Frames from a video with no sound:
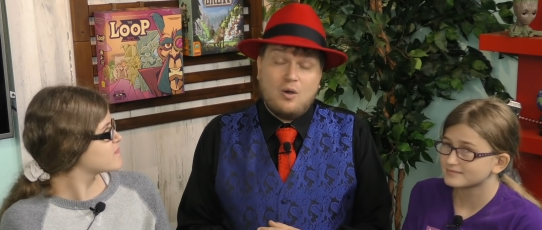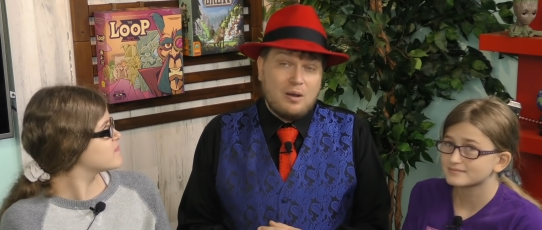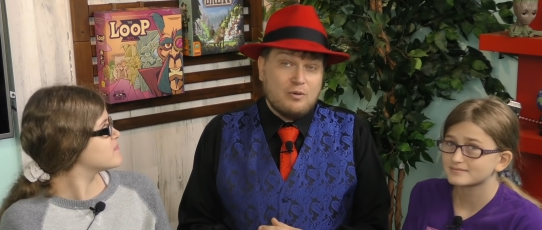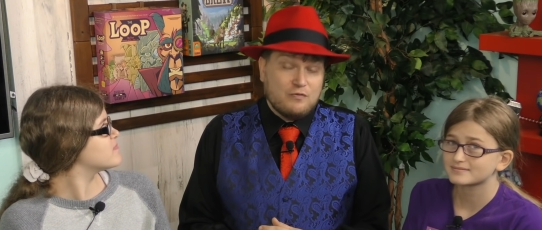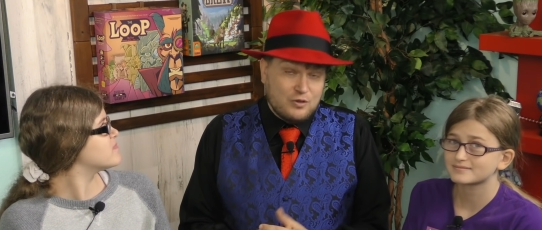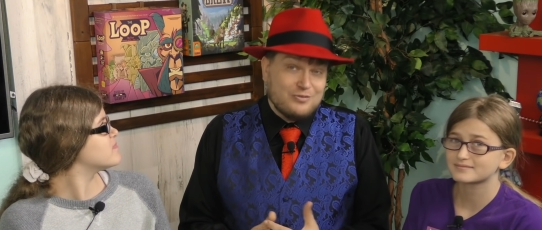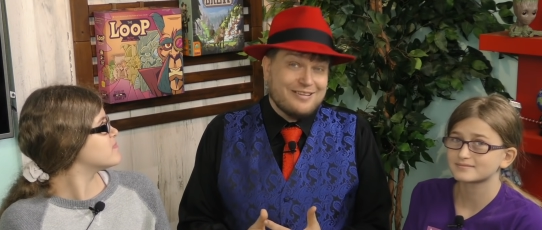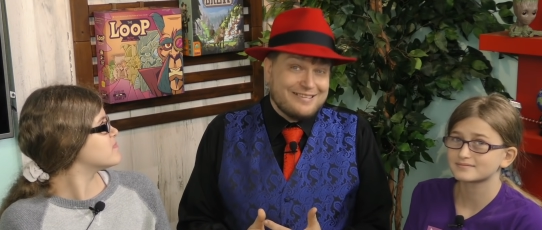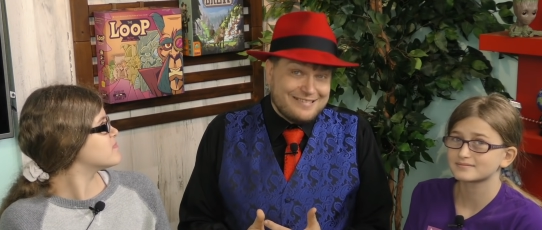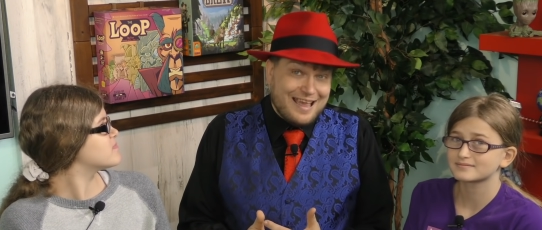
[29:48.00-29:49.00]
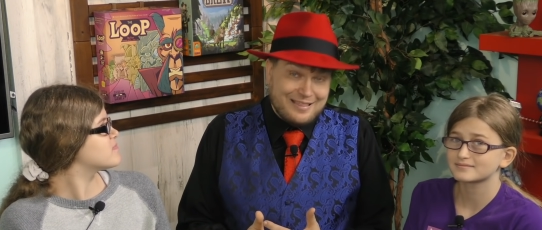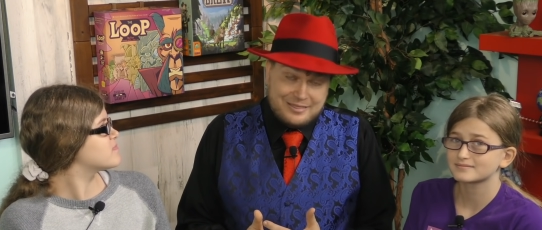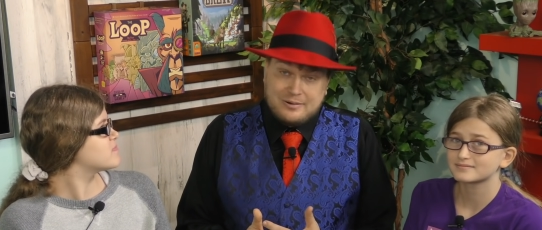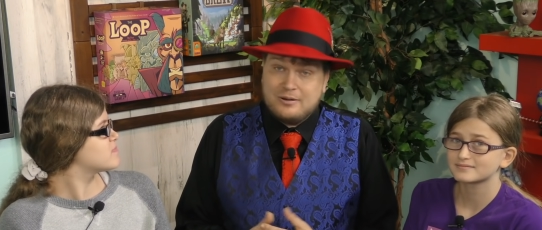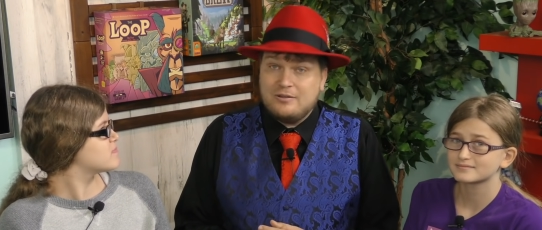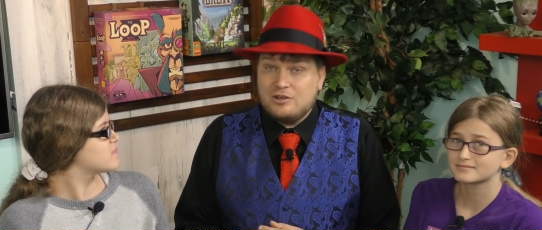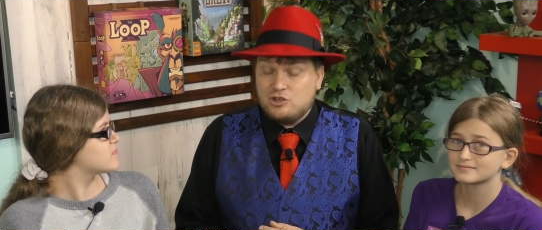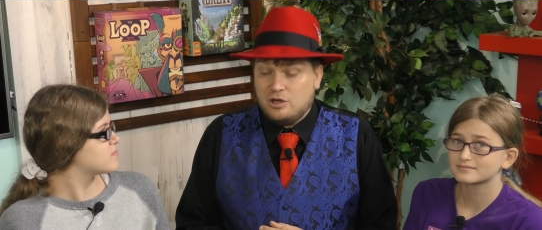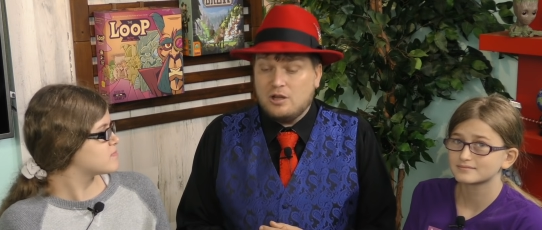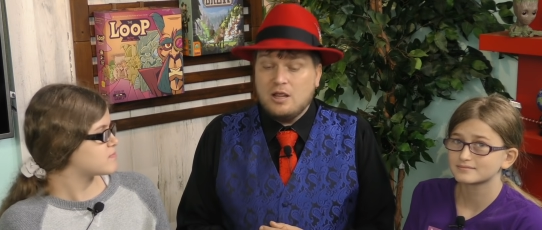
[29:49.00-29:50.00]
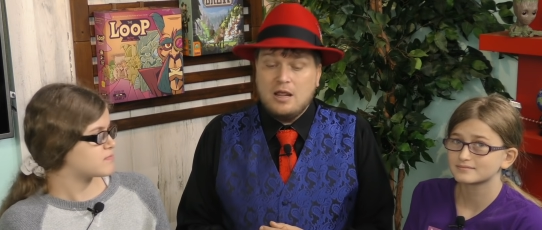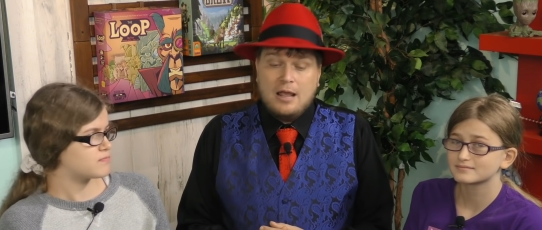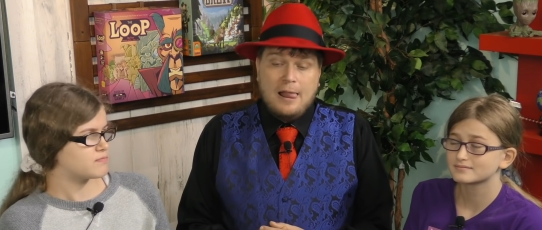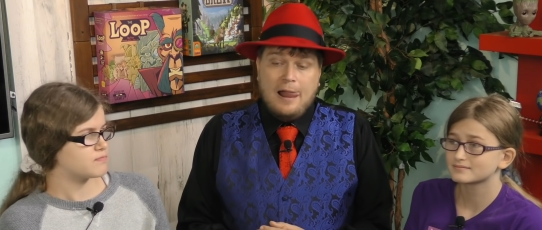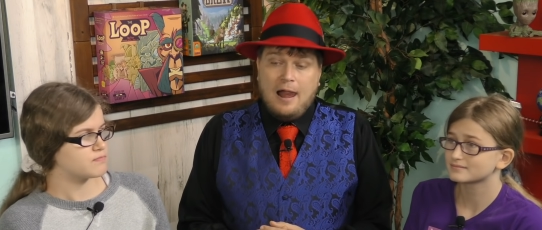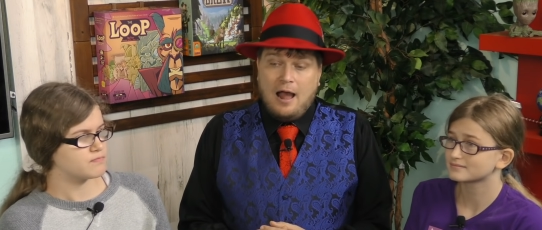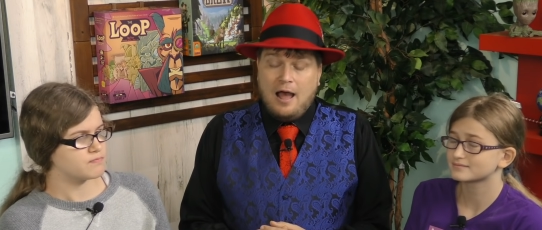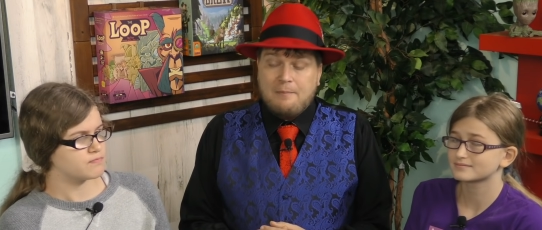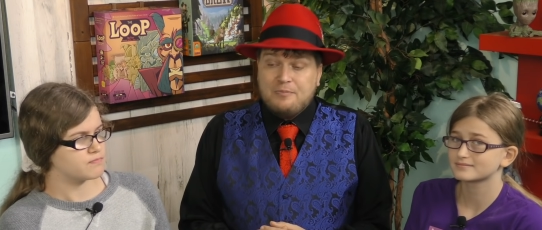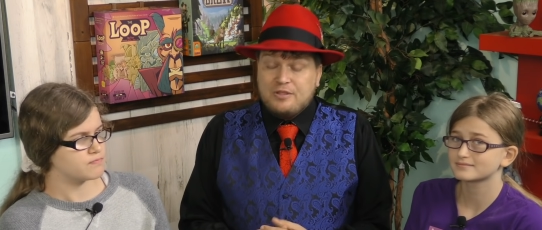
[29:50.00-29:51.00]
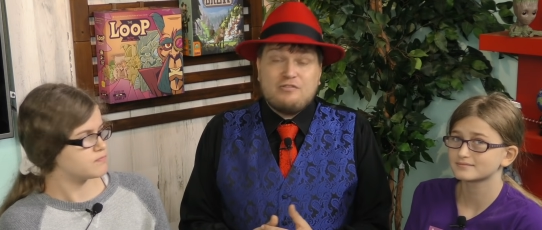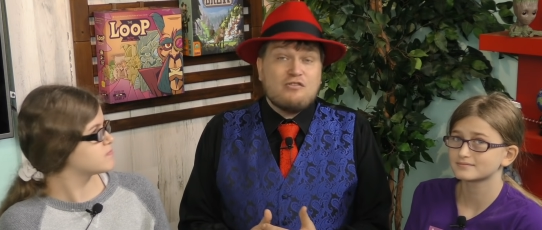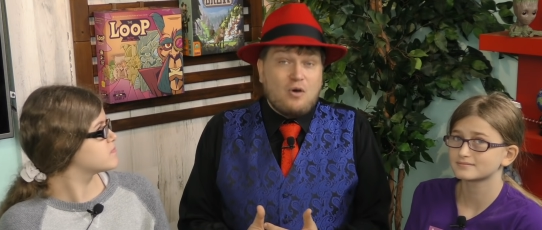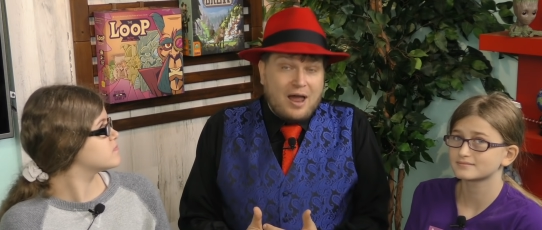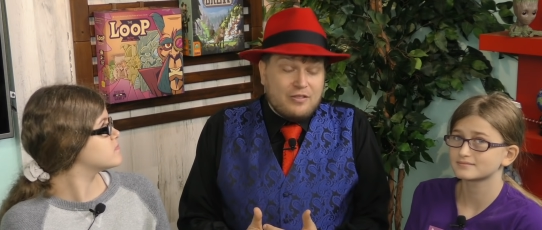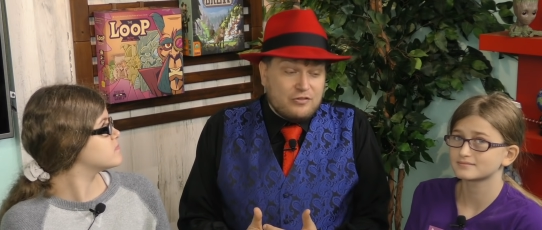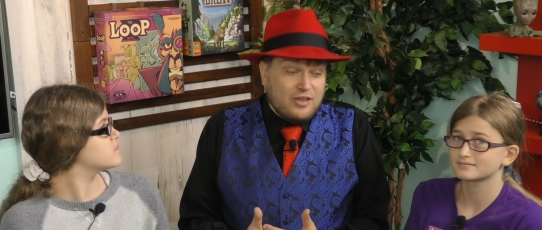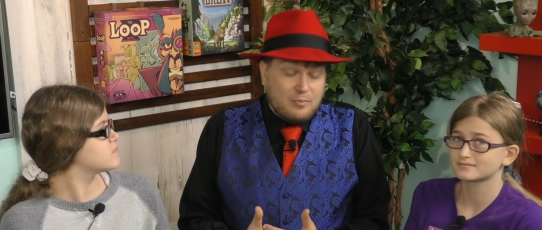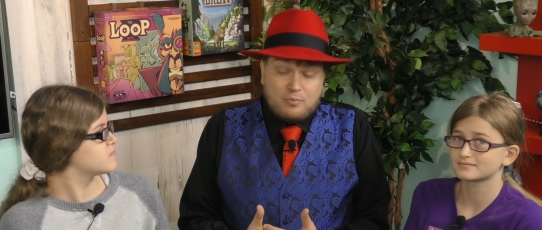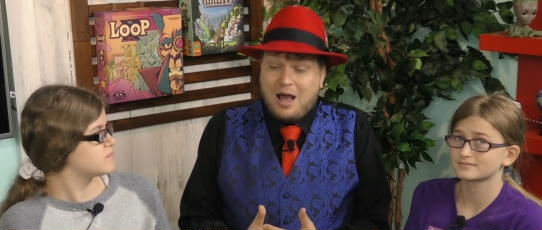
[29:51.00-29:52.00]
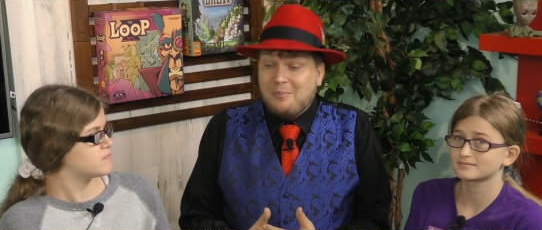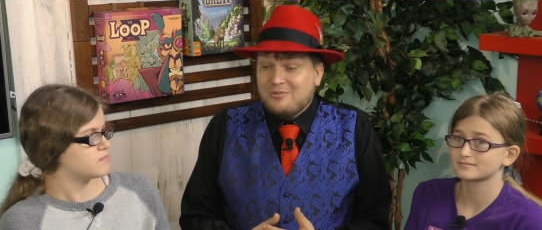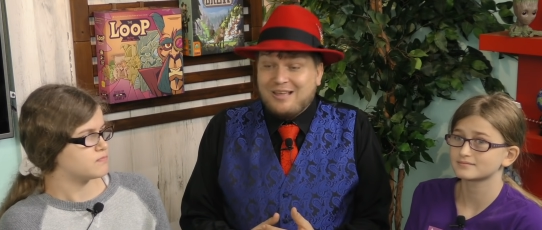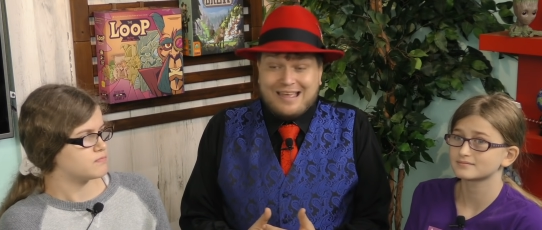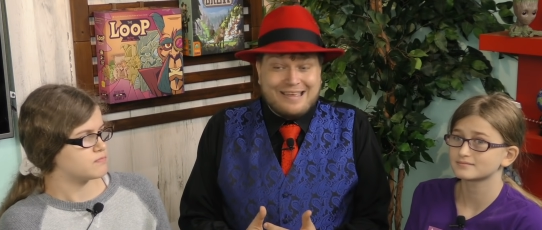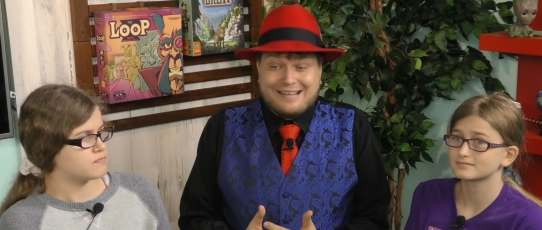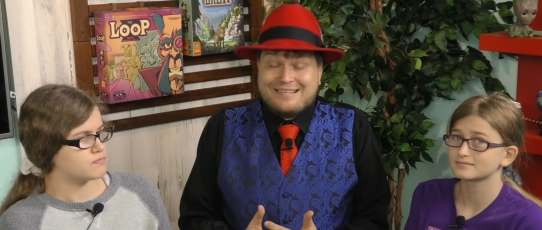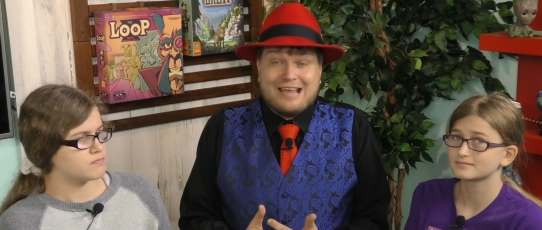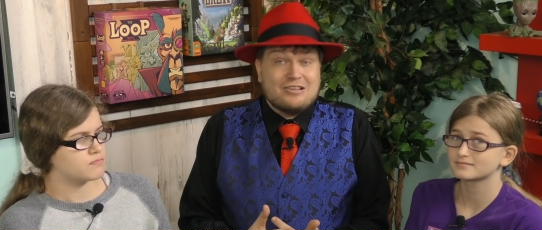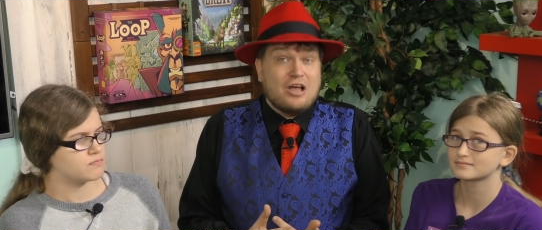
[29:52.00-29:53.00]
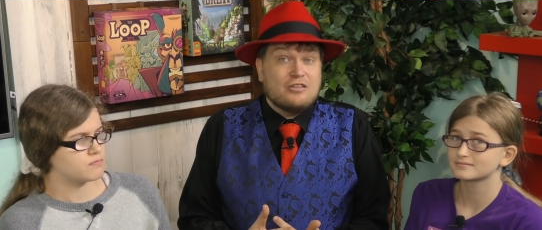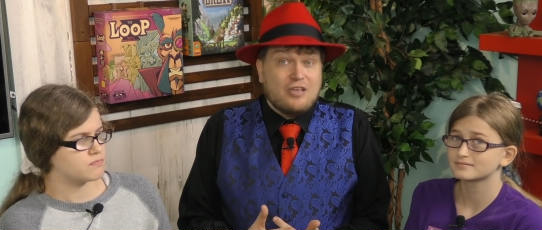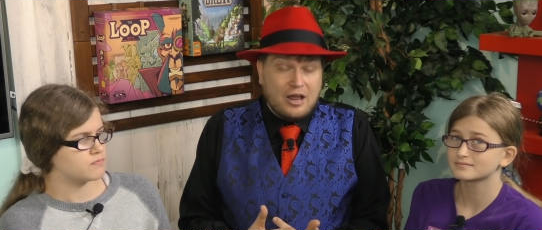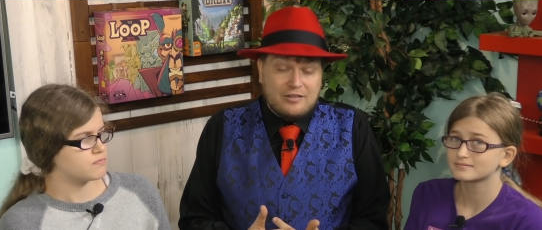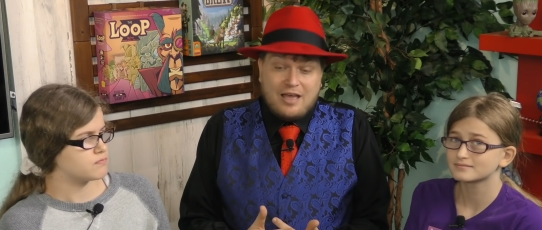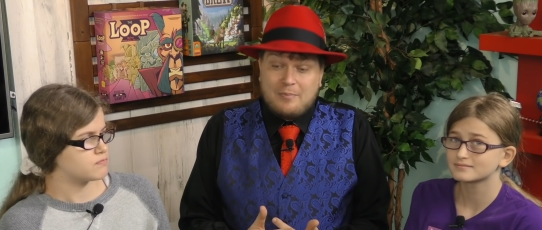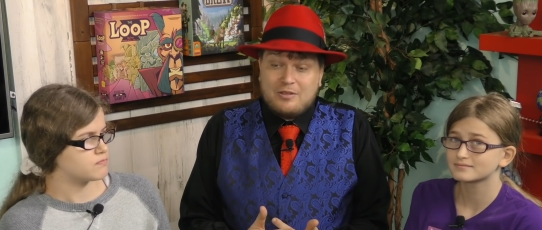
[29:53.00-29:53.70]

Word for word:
Speaker 1: I reviewed Descent Third Edition. Um, this has a lot of the same problems. I think it takes a ton of time